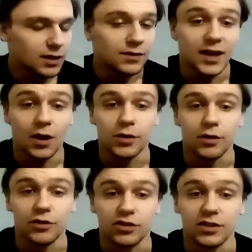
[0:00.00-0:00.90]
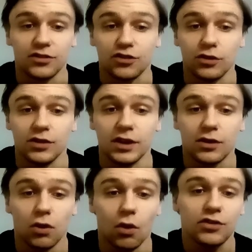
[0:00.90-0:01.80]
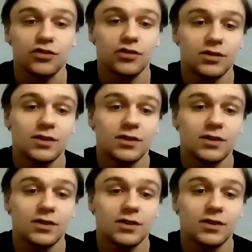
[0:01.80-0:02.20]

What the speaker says: Now we're going into the chorus.